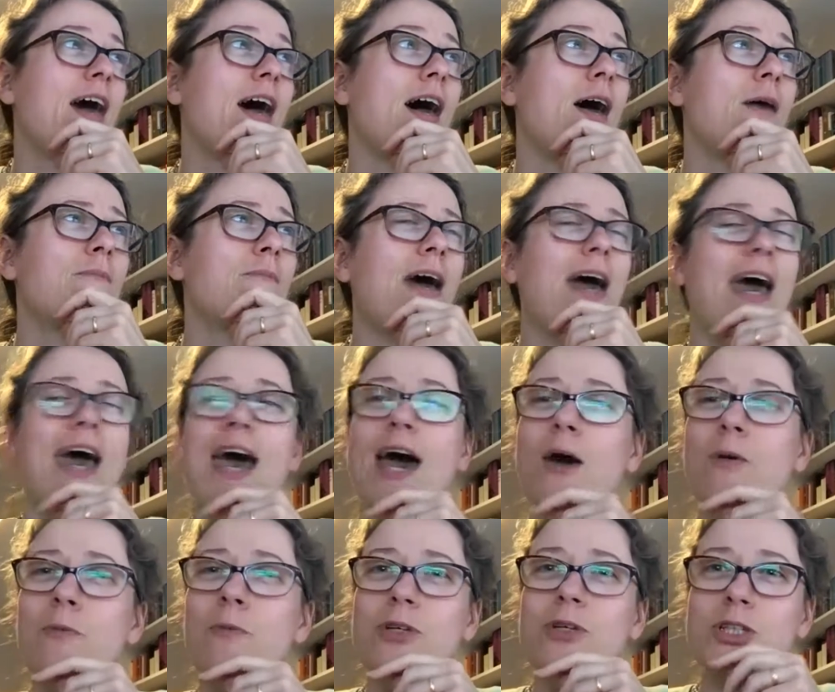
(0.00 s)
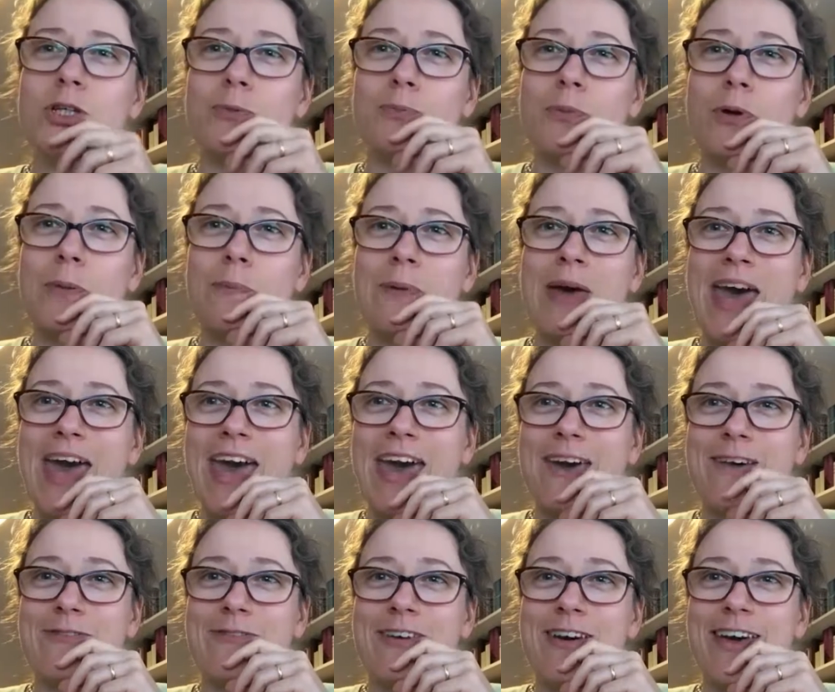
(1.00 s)
How would you
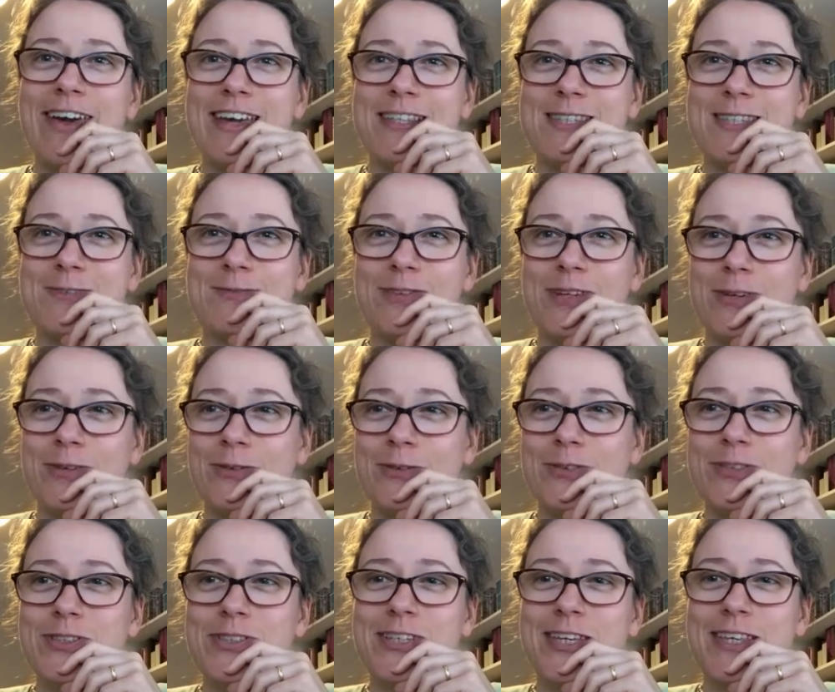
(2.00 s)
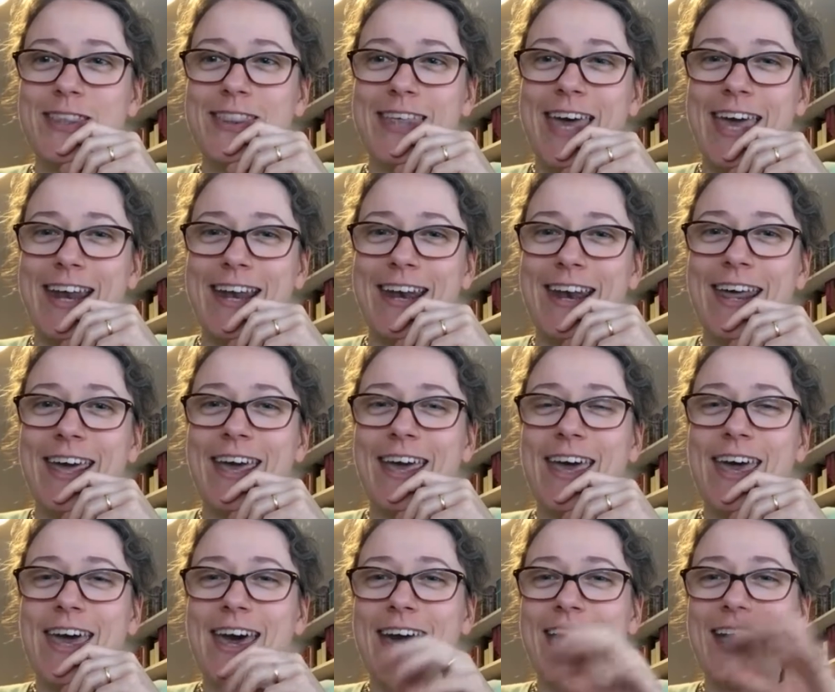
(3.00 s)
prepare for interviews then?
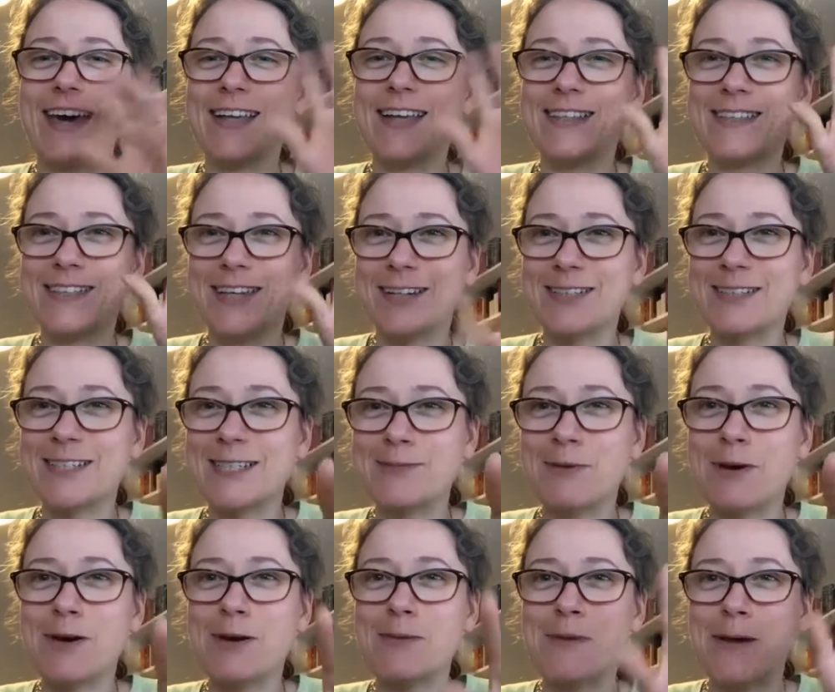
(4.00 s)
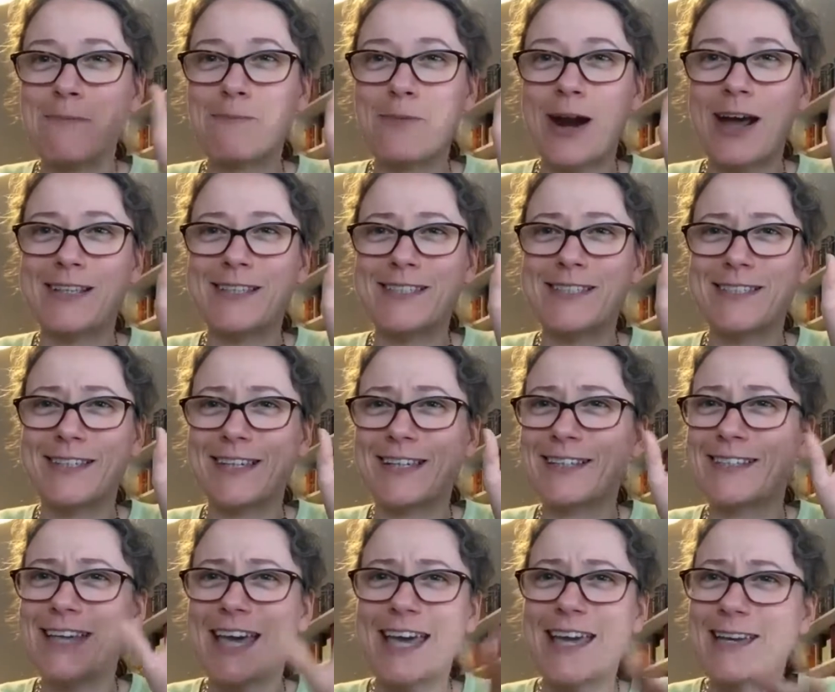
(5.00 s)
Darcy spoke about practicing.
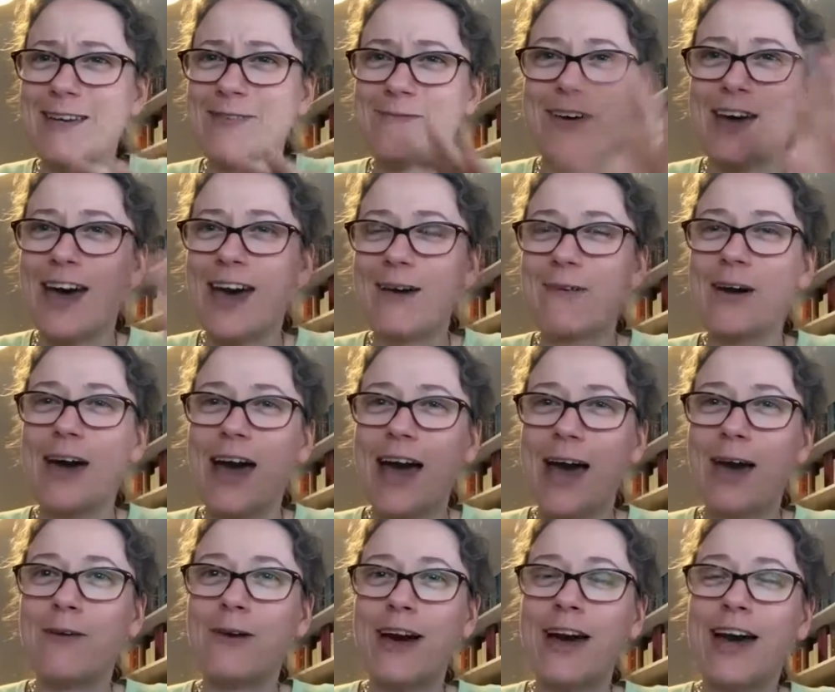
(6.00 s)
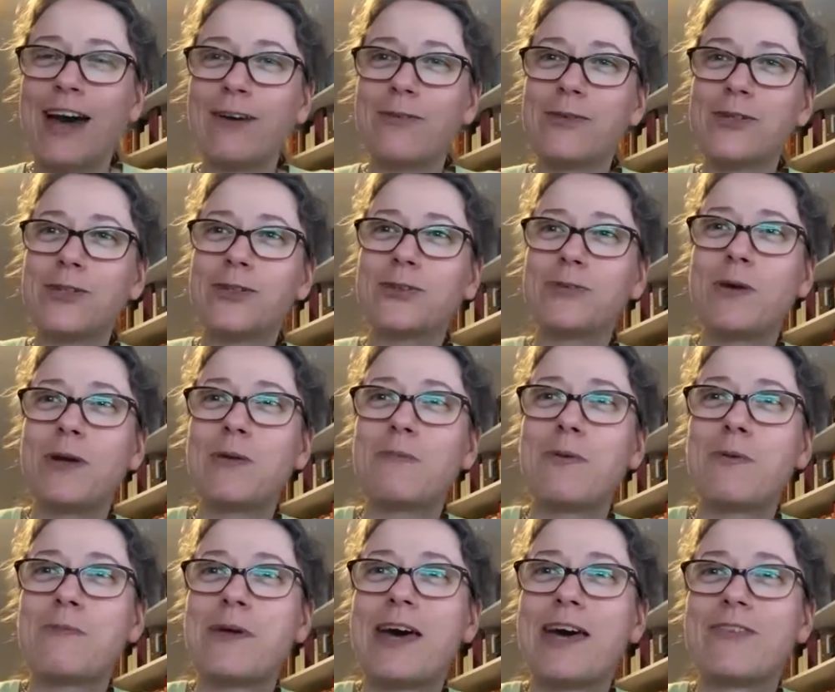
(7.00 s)
Dave, how should we
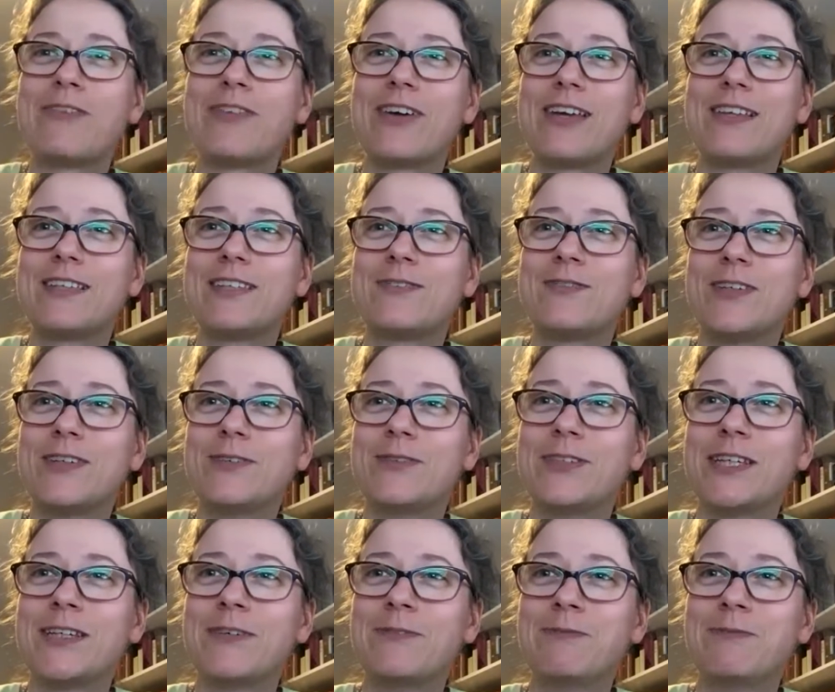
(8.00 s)
prepare for interviews?